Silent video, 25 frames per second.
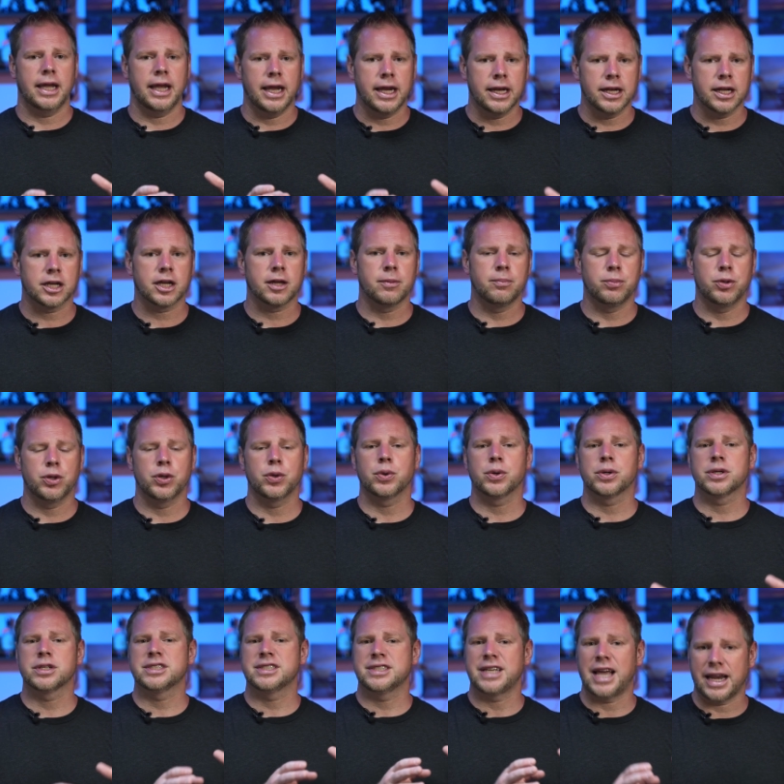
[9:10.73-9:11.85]
in a computer
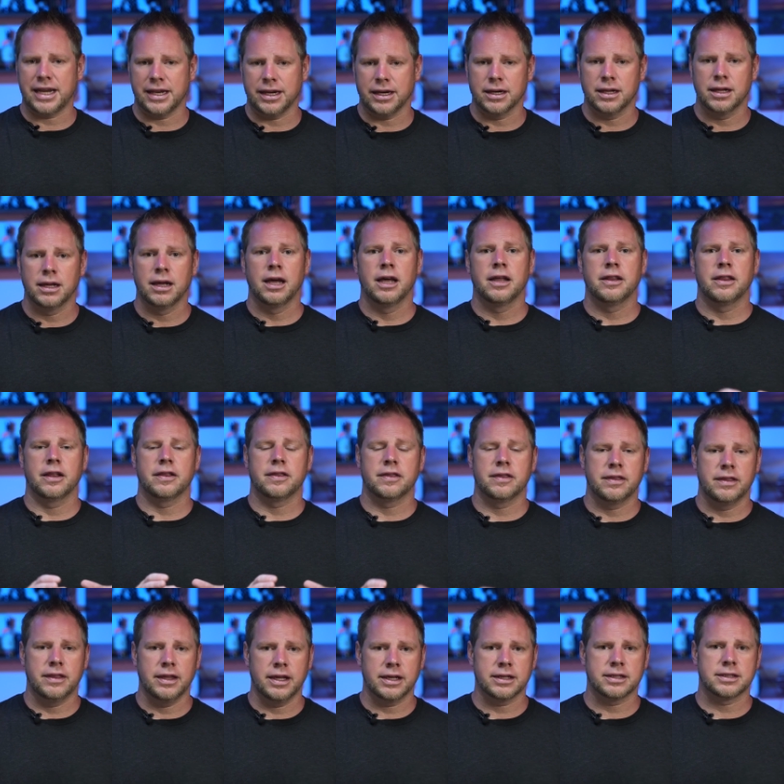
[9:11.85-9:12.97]
setting, that
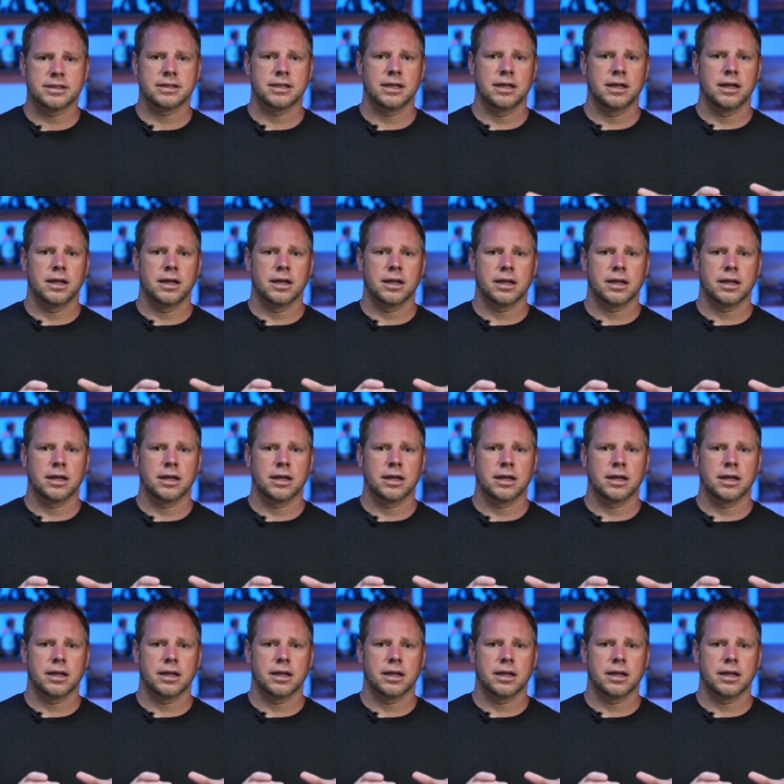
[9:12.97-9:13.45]
this